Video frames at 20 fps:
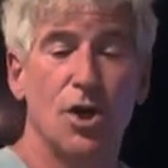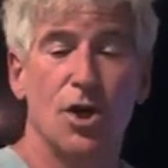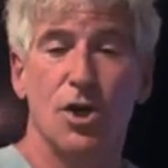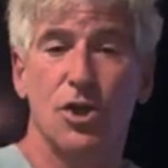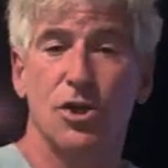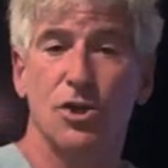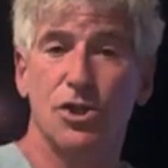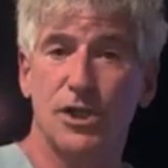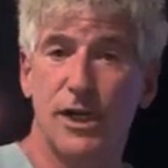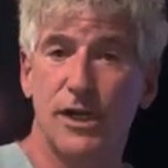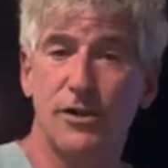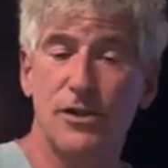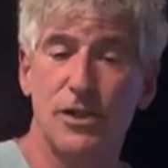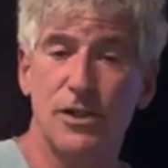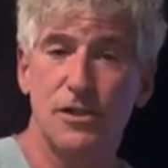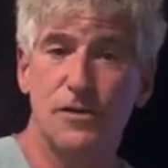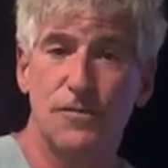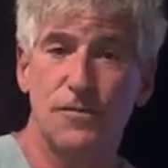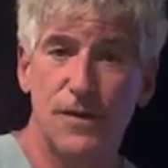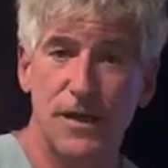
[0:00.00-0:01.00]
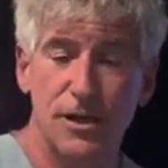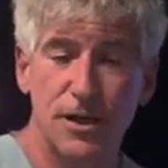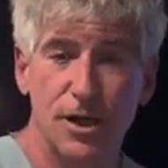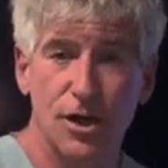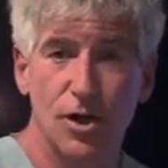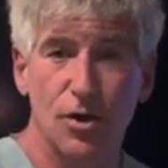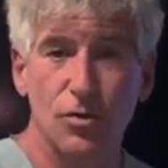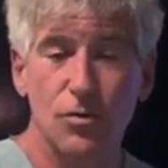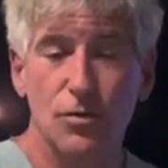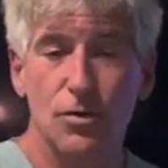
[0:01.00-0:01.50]
share this
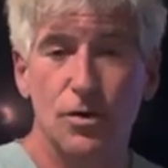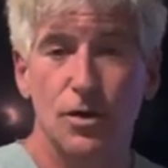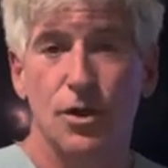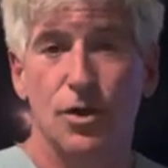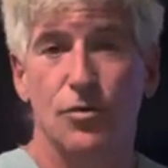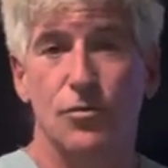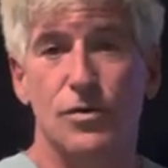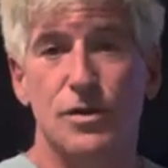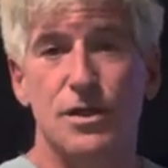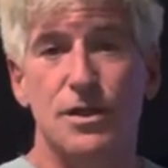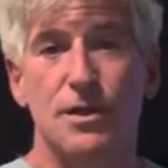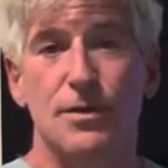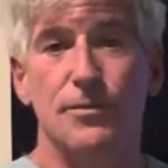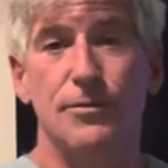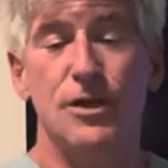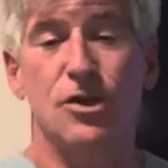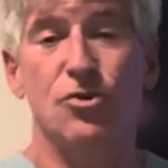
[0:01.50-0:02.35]
video with somebody